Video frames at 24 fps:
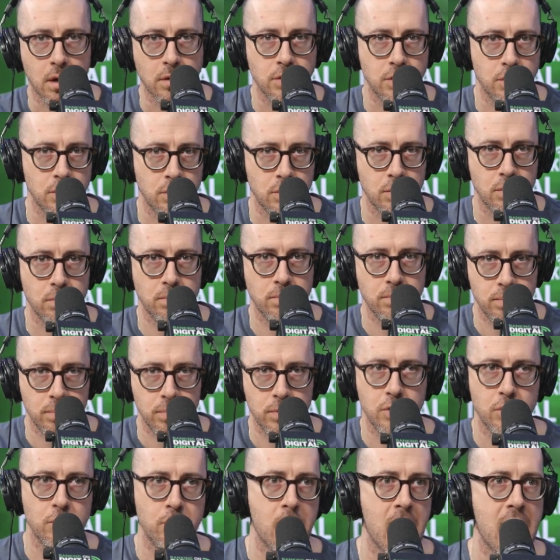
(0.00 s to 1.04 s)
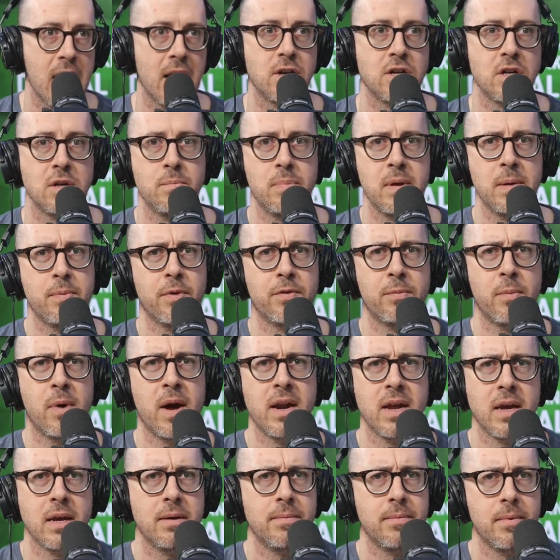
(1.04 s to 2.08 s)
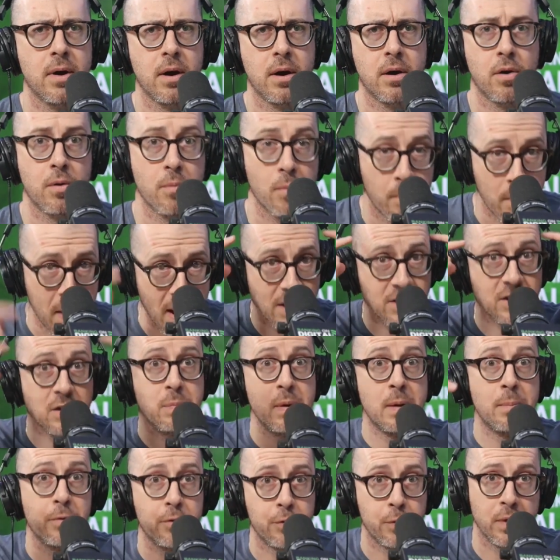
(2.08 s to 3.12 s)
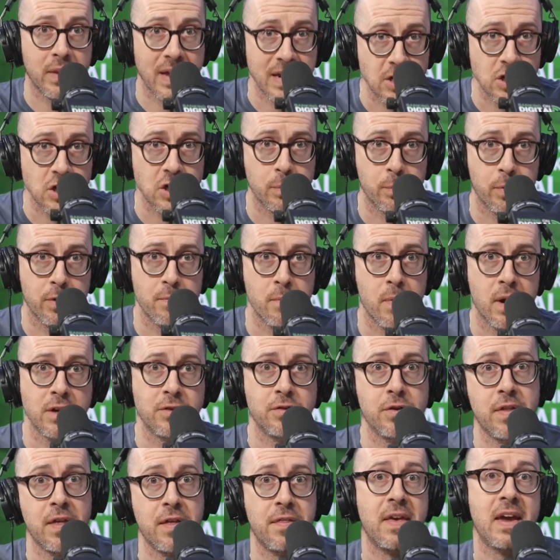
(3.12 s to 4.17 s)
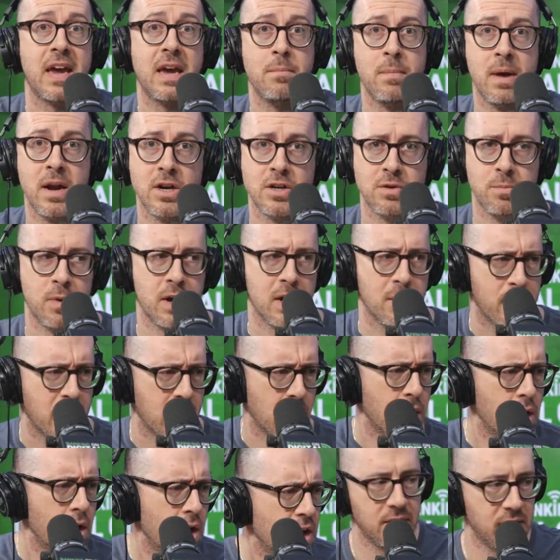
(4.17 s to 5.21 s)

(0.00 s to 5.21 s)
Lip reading: to managing people's money, or managing people's relationship with money so that they can manage their money better.